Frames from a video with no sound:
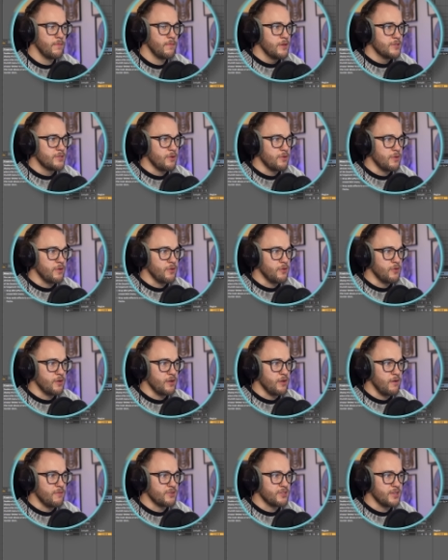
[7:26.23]
So you can
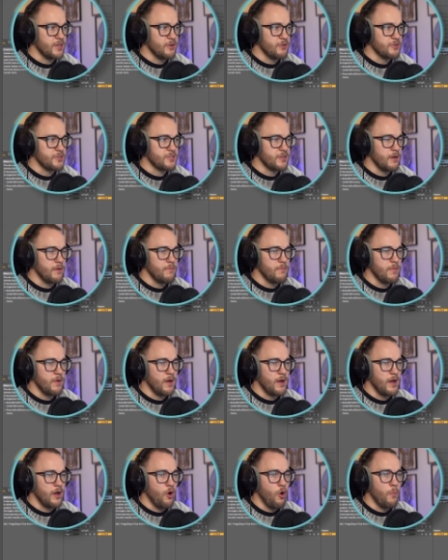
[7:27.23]
obviously hear some
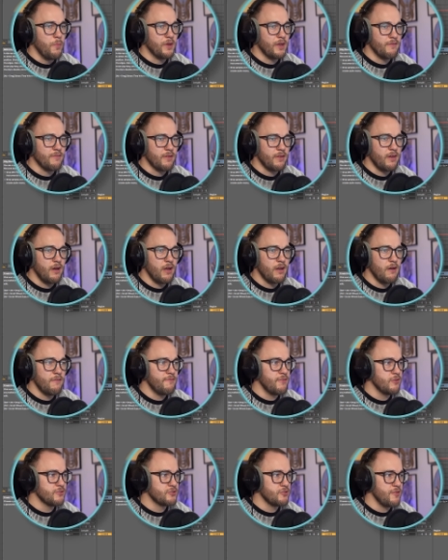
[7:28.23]
opening of the cutoff
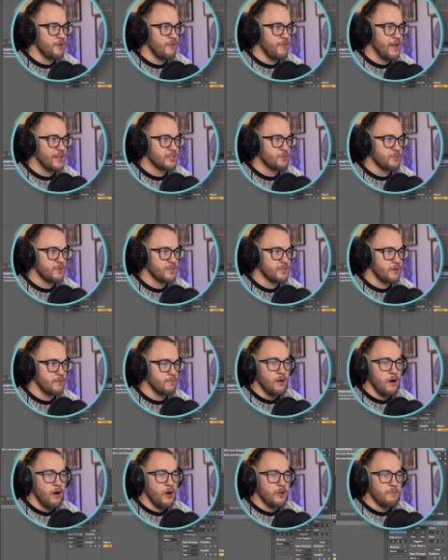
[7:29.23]
filter there. That's with
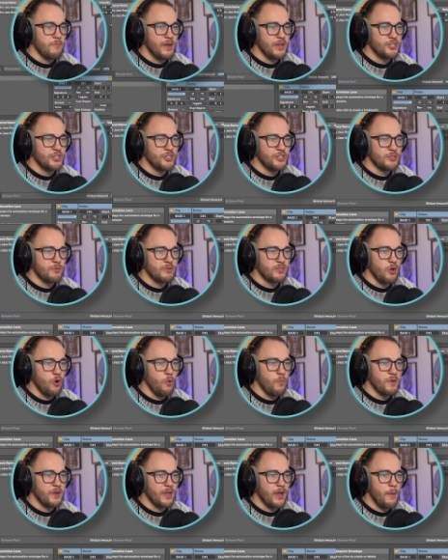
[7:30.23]
some automation. So it's
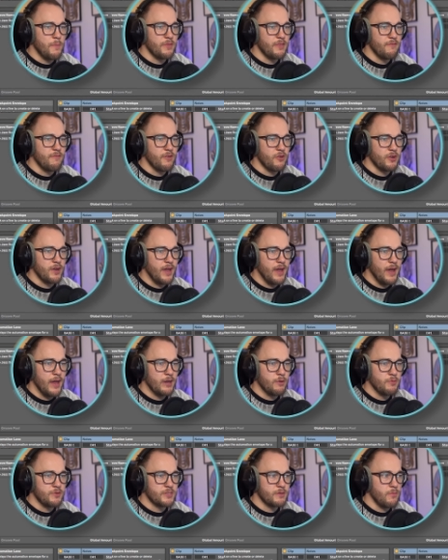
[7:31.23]
opening up at the very end
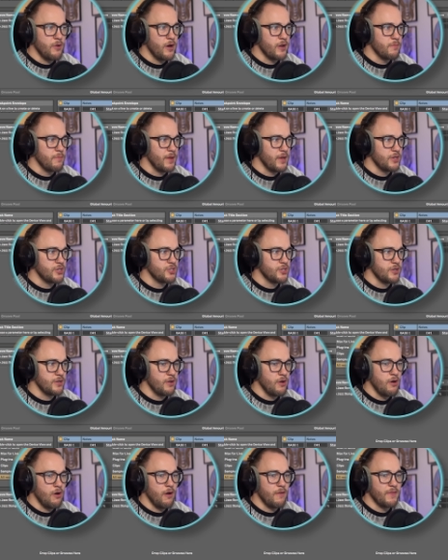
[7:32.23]
with some automation
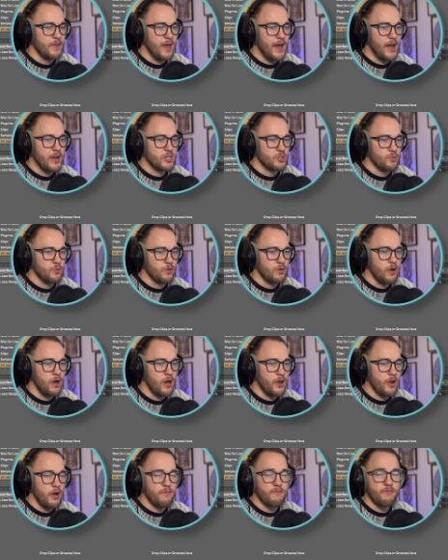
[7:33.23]
on the actual cutoff